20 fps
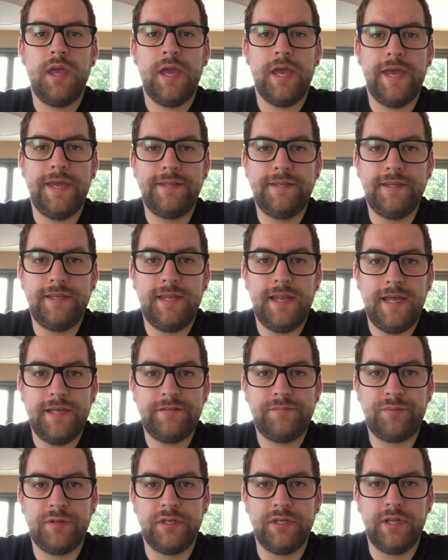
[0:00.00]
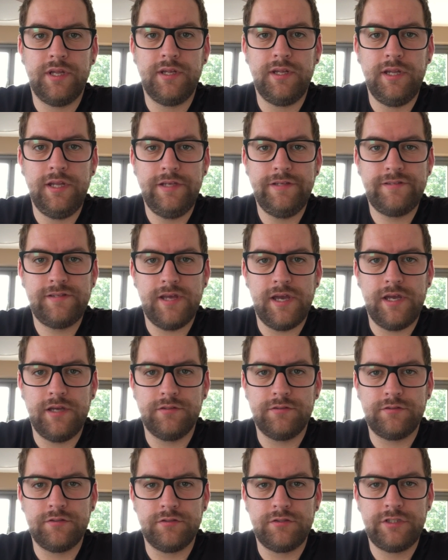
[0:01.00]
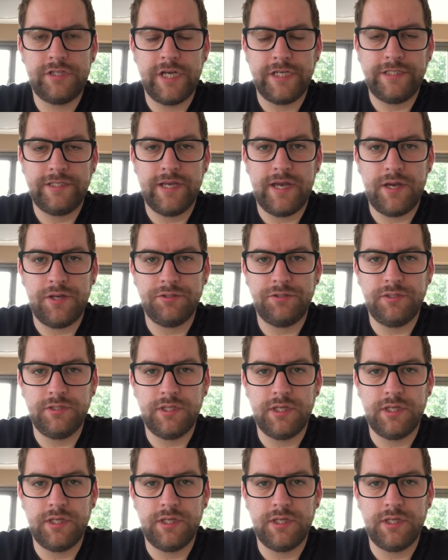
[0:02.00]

and then last but not least, I also checked out